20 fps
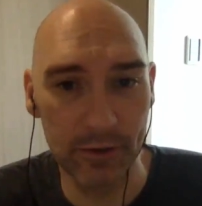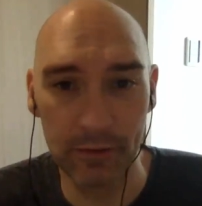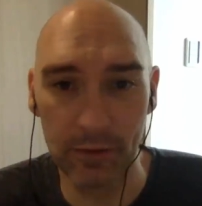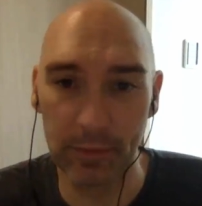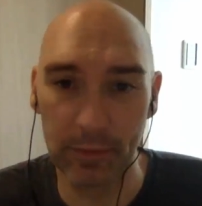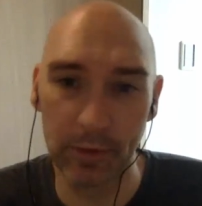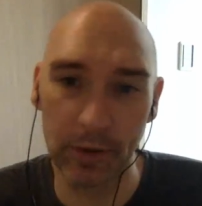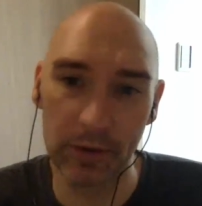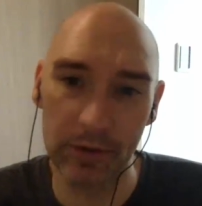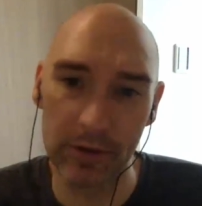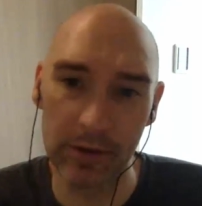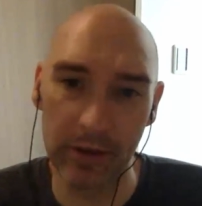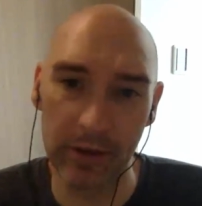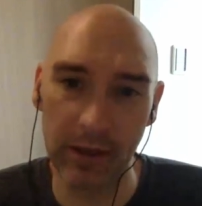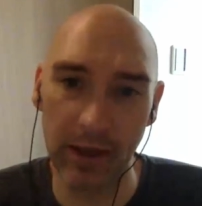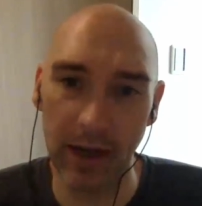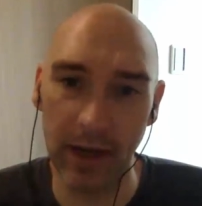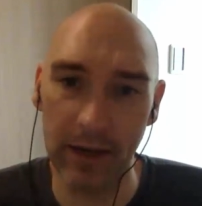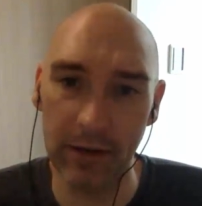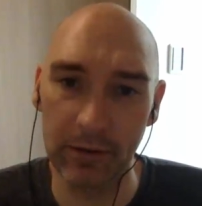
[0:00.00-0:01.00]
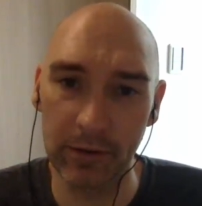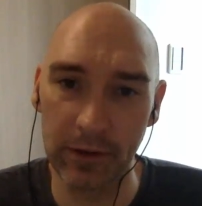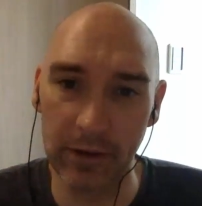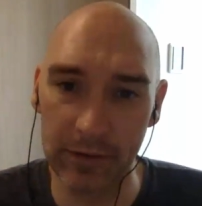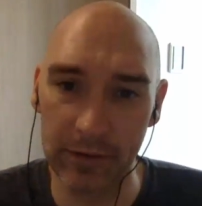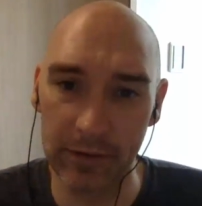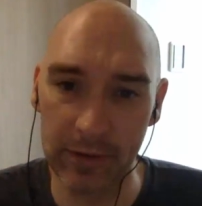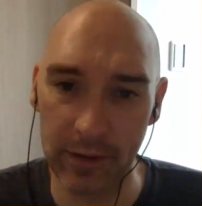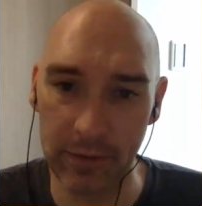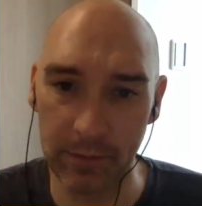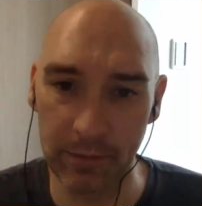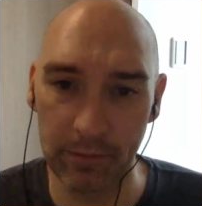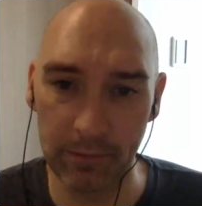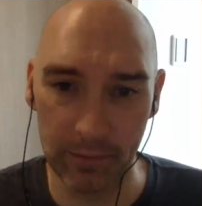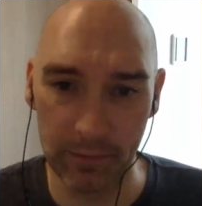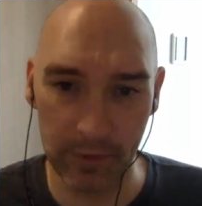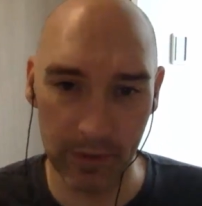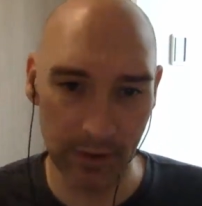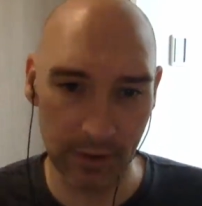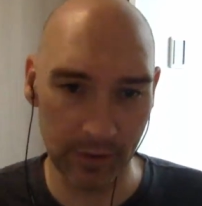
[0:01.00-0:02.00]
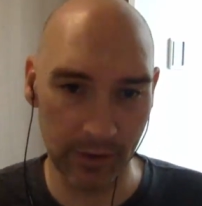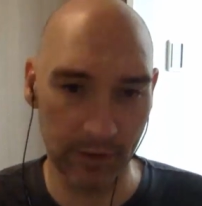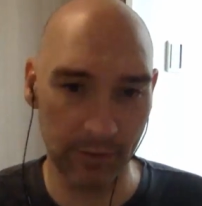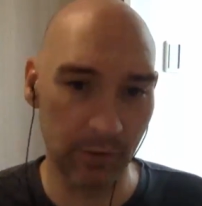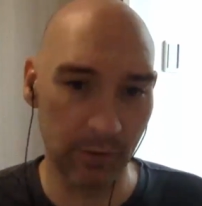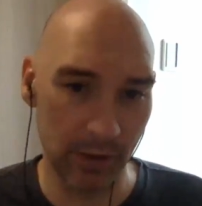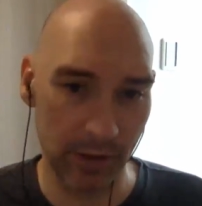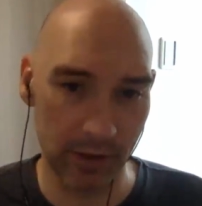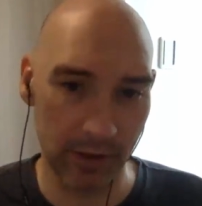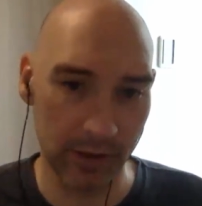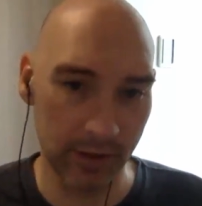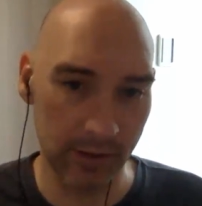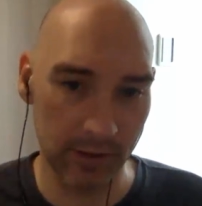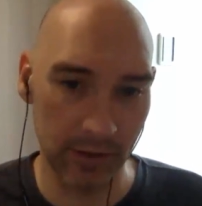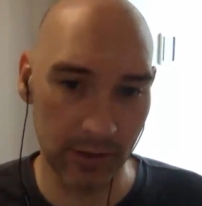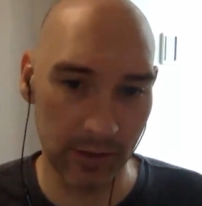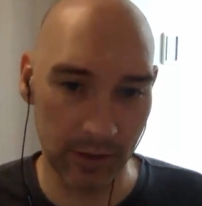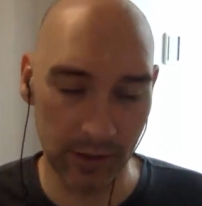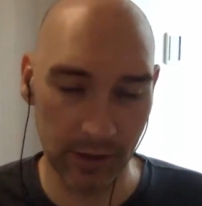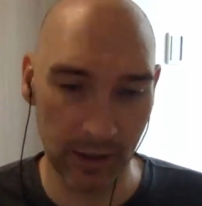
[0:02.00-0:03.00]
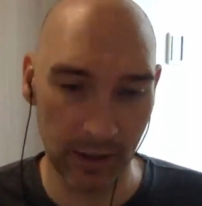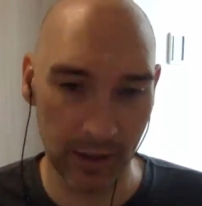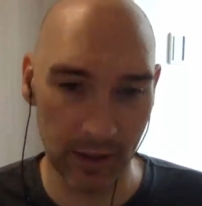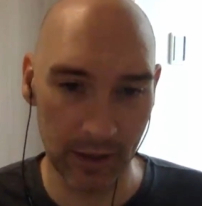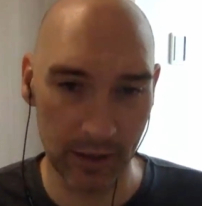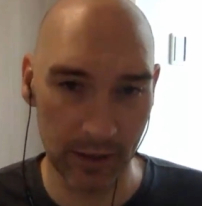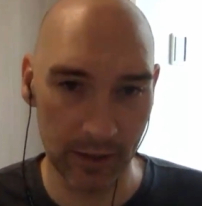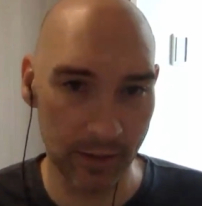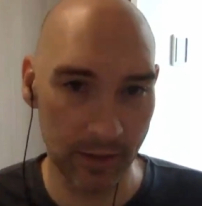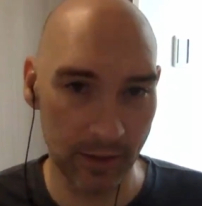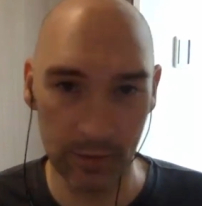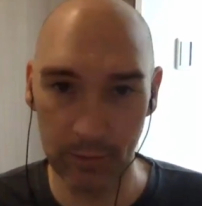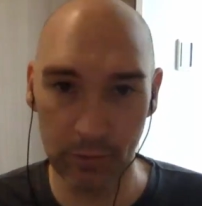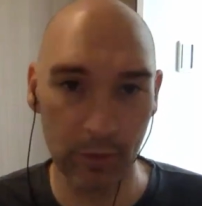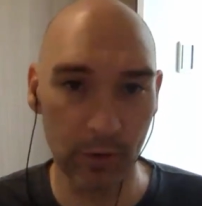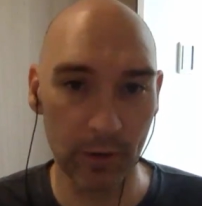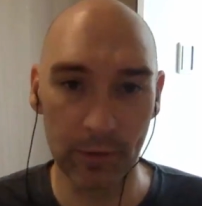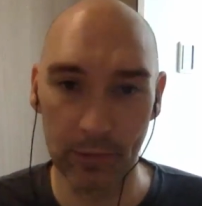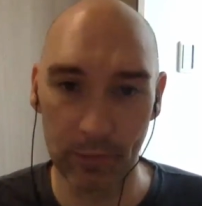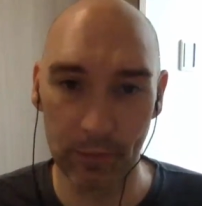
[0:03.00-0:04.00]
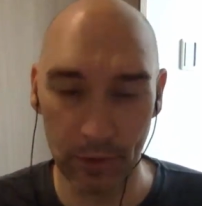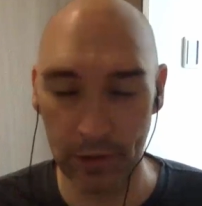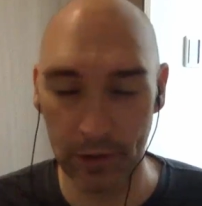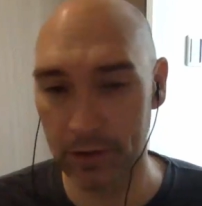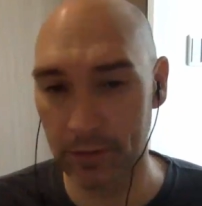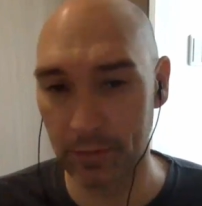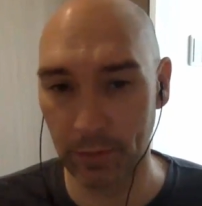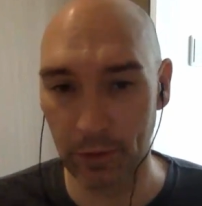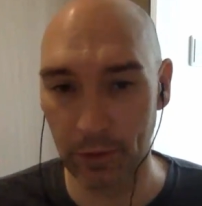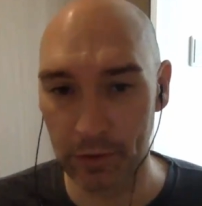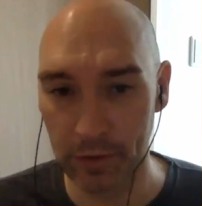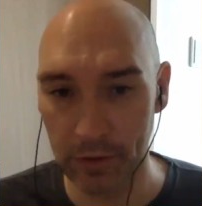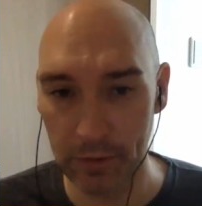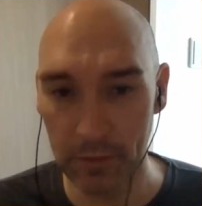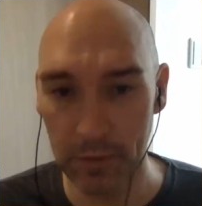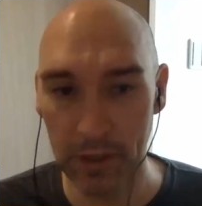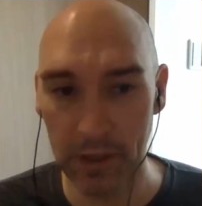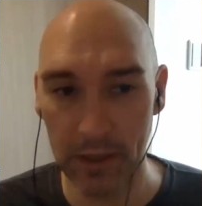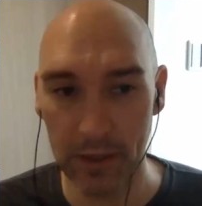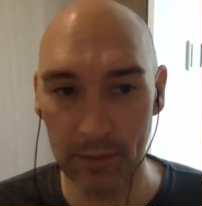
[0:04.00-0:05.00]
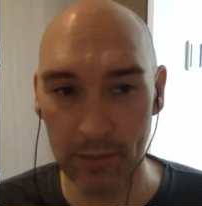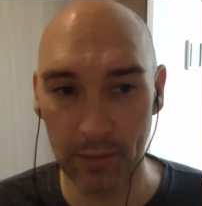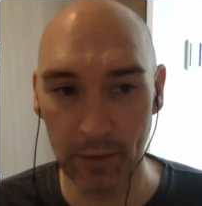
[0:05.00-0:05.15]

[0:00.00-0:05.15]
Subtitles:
to approach the guy or if one of the import employees approached me,